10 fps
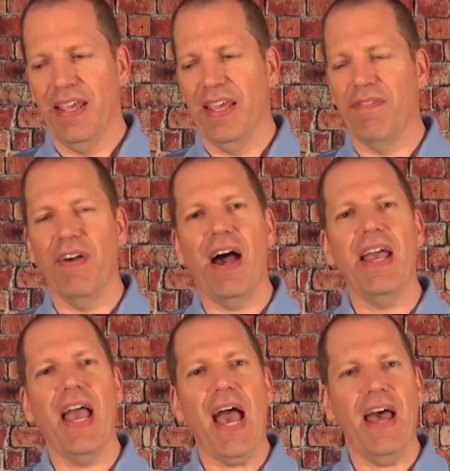if
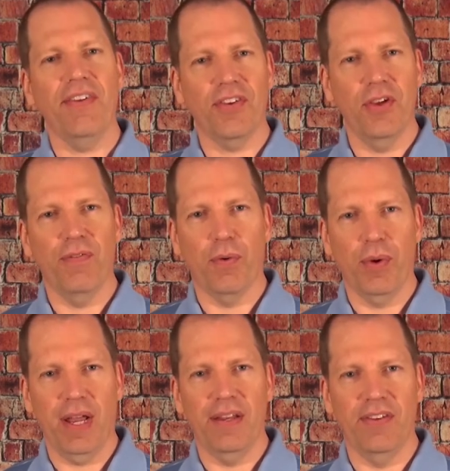I ask you for
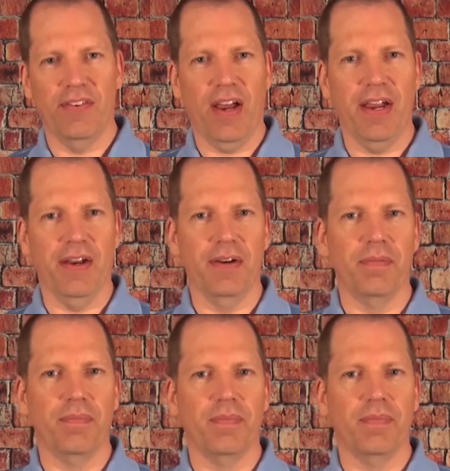what I desire,